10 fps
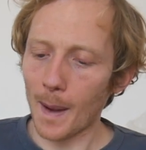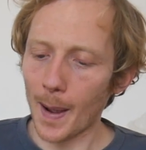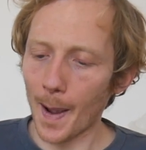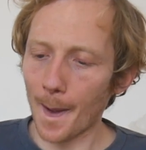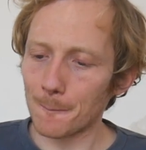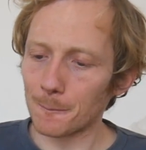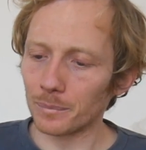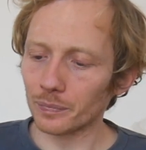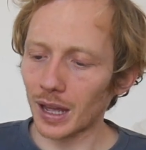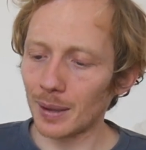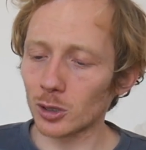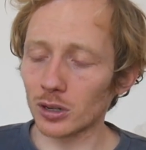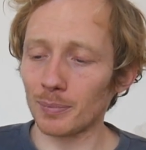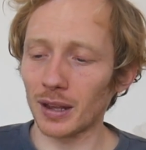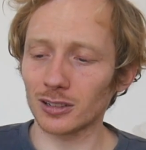I'm going
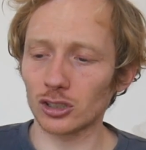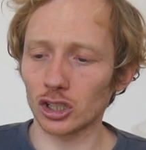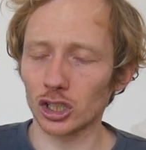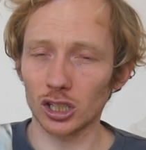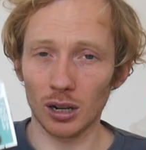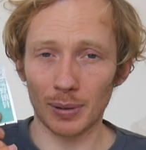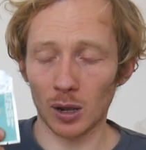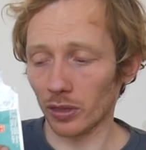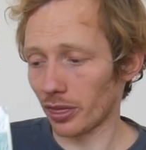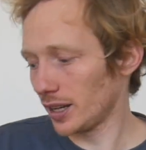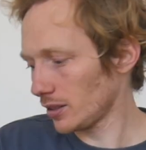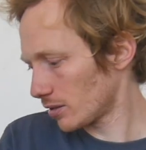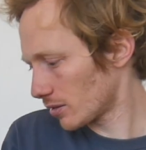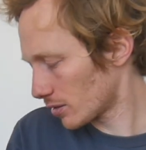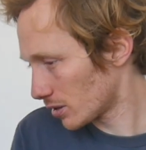to message her about this.